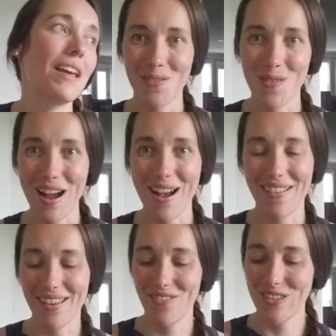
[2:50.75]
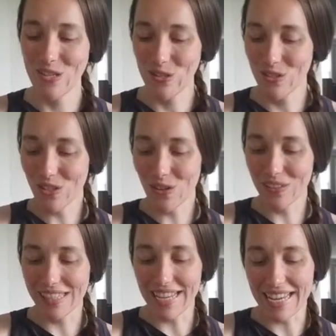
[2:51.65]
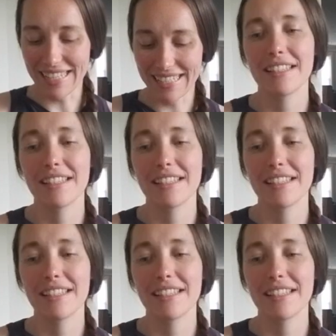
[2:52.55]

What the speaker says: Wow, that feels so light.